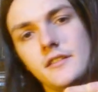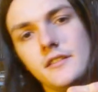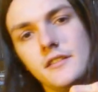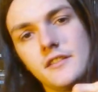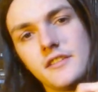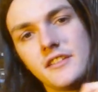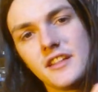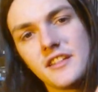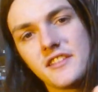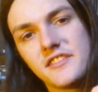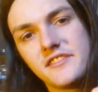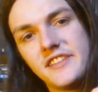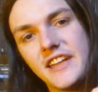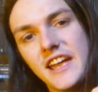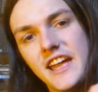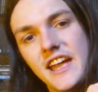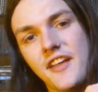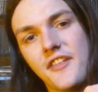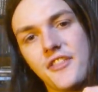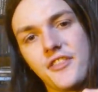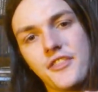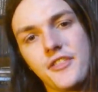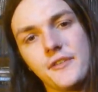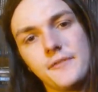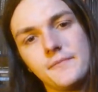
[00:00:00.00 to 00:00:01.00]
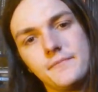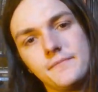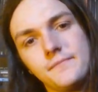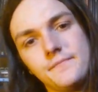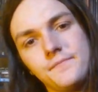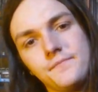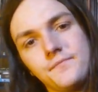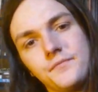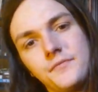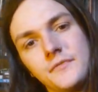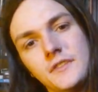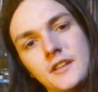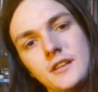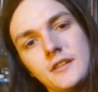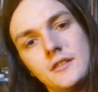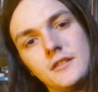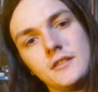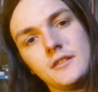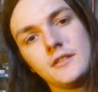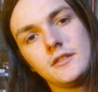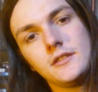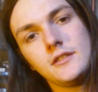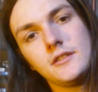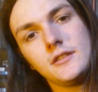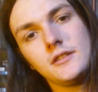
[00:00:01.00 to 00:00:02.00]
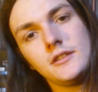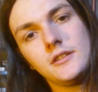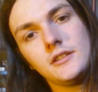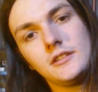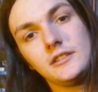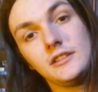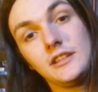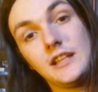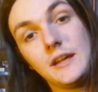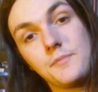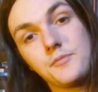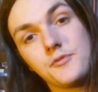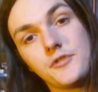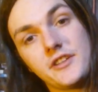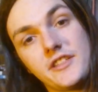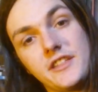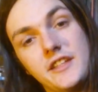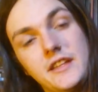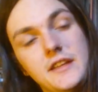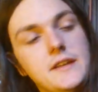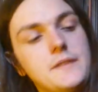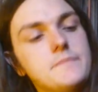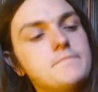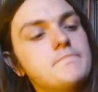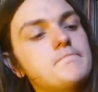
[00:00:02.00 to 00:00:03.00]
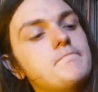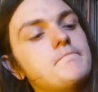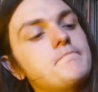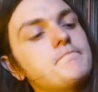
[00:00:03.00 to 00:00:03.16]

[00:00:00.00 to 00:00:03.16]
this is Death, Leprosy.